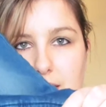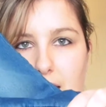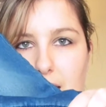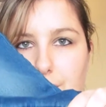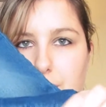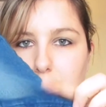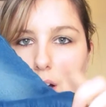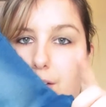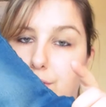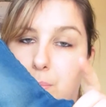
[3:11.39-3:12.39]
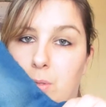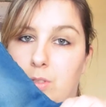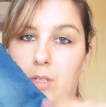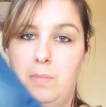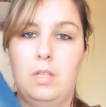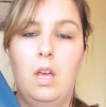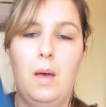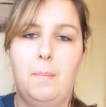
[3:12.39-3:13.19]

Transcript: that have cuffed bottoms